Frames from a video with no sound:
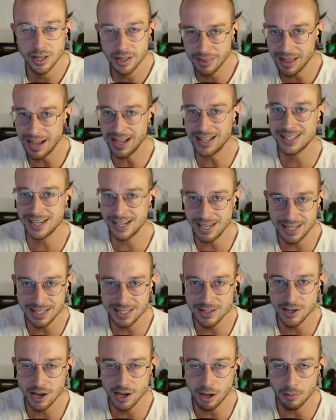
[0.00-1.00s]
That's Keir
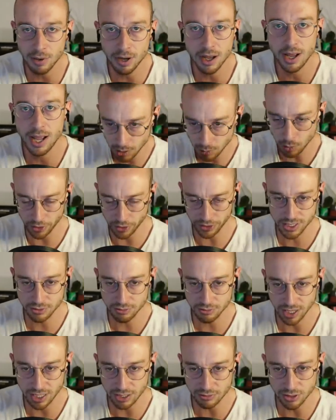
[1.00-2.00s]
Starmer. What this
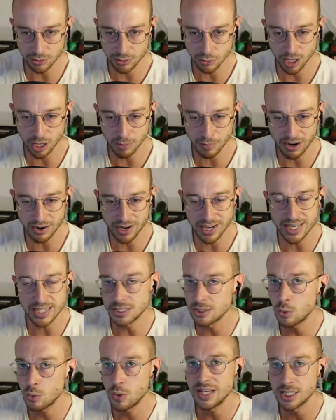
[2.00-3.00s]
writer is talking about is
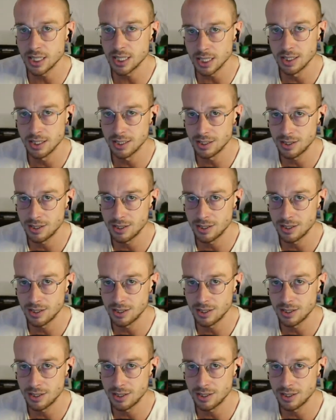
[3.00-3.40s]
Twitter.